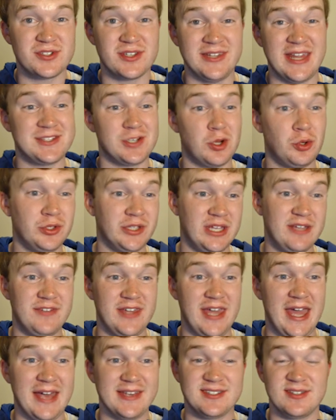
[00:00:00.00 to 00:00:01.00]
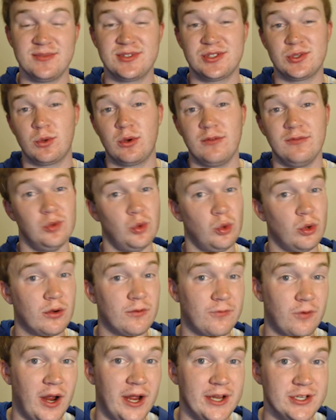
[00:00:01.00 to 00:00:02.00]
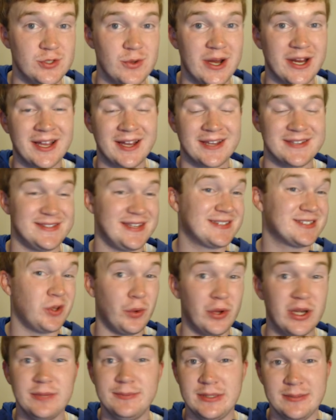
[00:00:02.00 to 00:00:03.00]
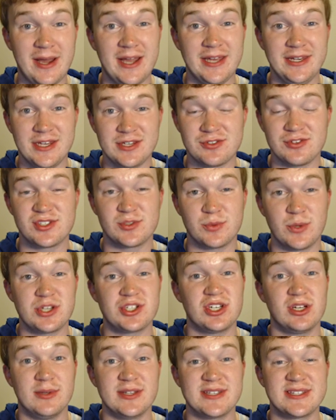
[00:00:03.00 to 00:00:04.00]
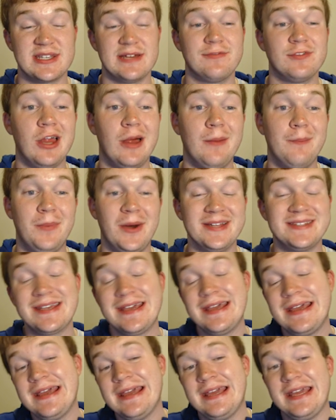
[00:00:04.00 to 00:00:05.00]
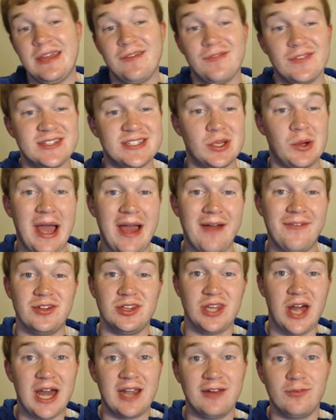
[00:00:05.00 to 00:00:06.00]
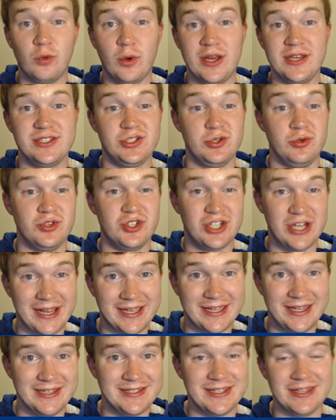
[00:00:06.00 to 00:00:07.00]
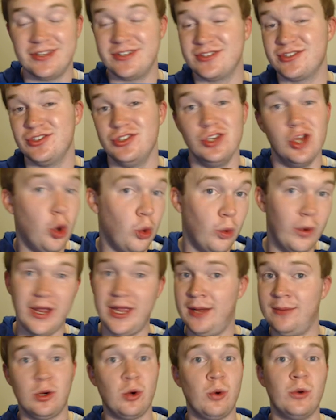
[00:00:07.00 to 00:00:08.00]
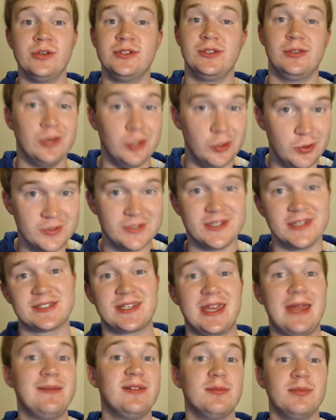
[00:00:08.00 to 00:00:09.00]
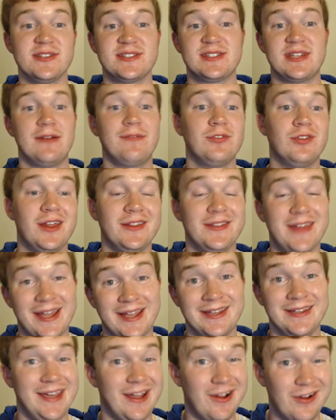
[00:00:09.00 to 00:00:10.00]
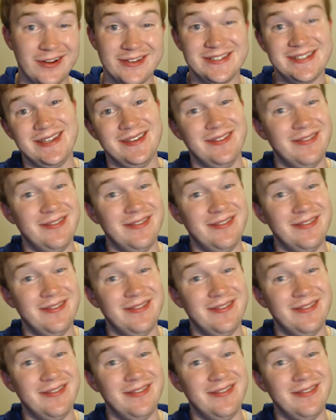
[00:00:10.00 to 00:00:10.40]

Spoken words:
and that's only if he has some sort of lure for Hydreigon, because that's going to be my initial switch into Blacephalon, but even so, I have a lot of ways to check it. There's no way I'm going to lose this game to Blacephalon, I can guarantee